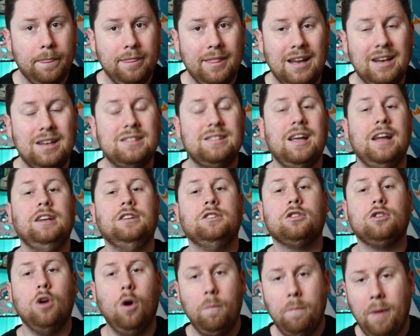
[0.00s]
They decided
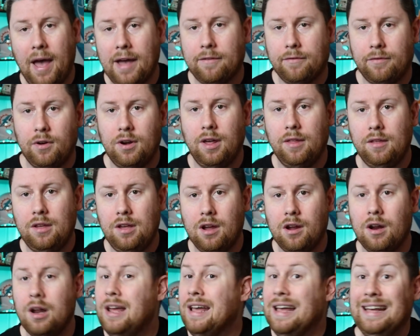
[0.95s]
to go back for another
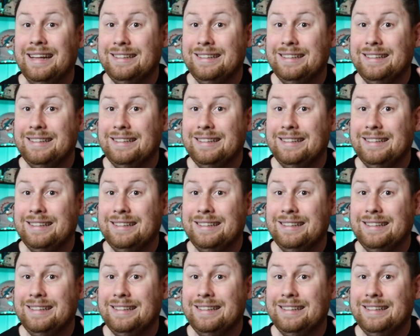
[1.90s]
year,